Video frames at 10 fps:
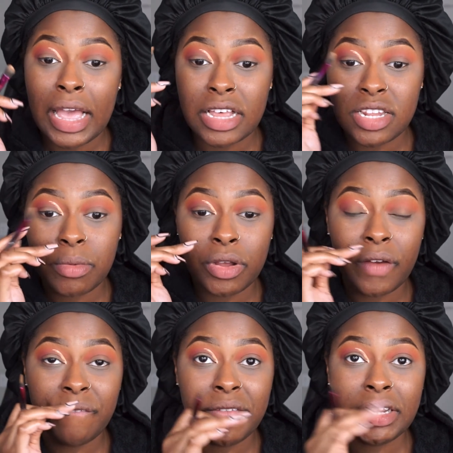And so I'm
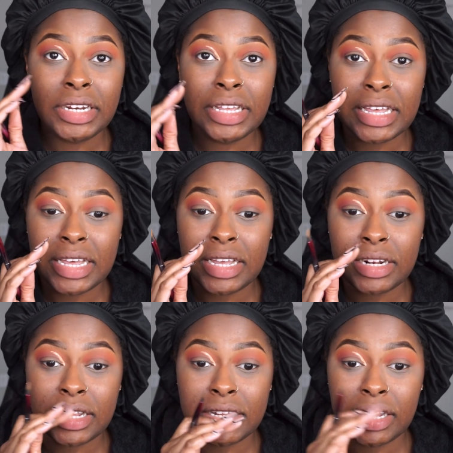gonna fill it
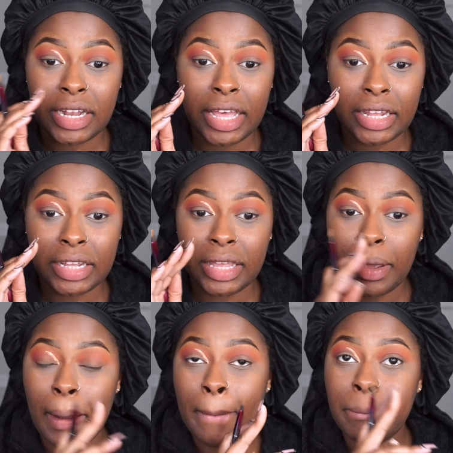in
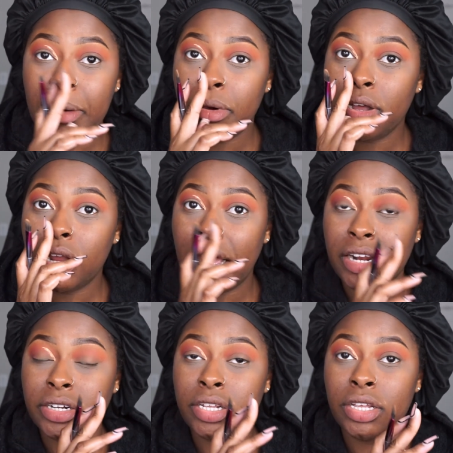slightly, but I'm gonna
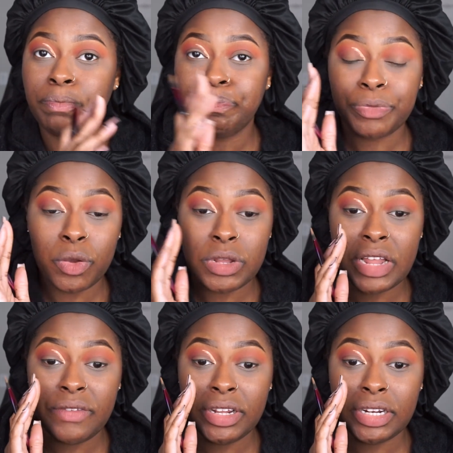actually, once
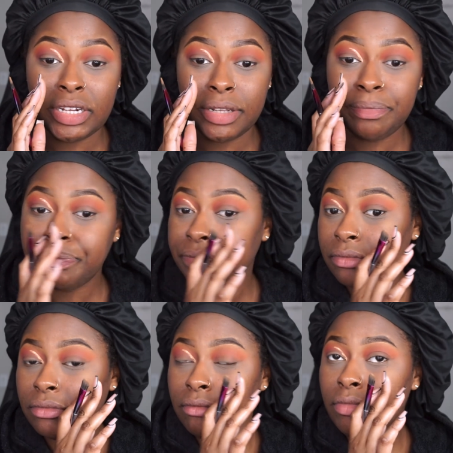I fill it in,
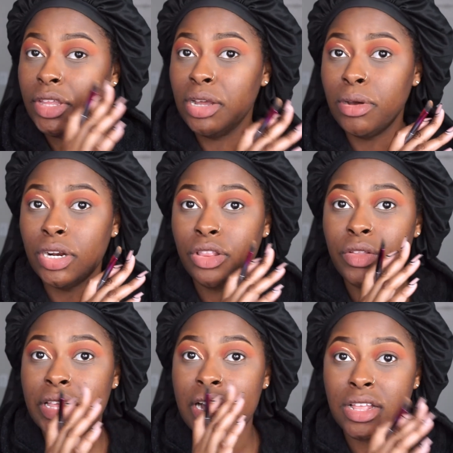I'm gonna
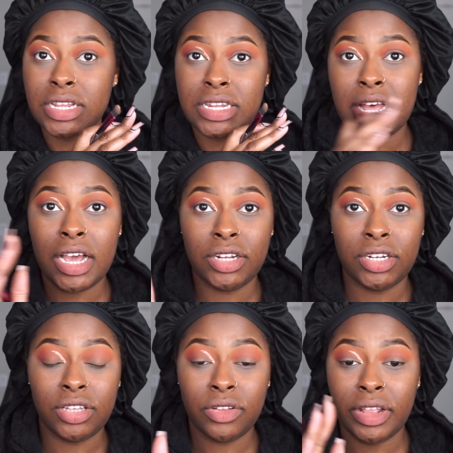do the other side
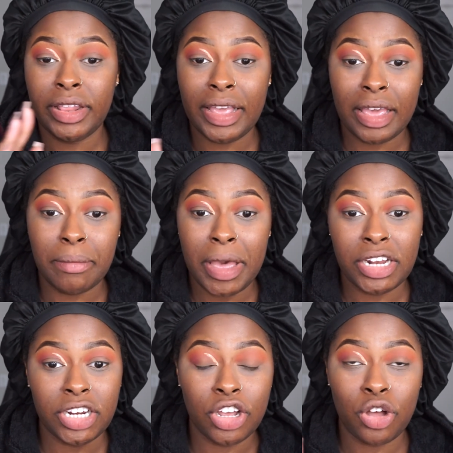just so that they can
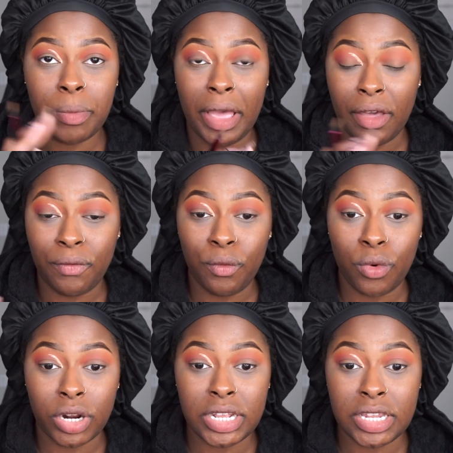match and go back and
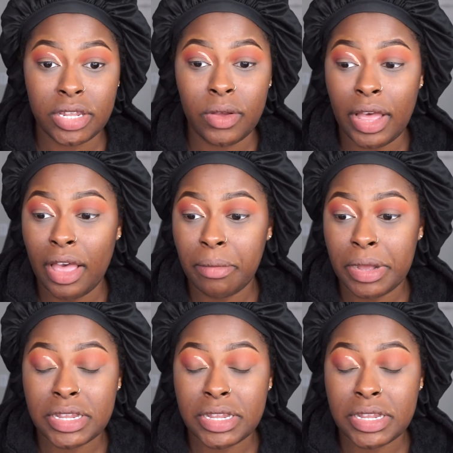forth until I have my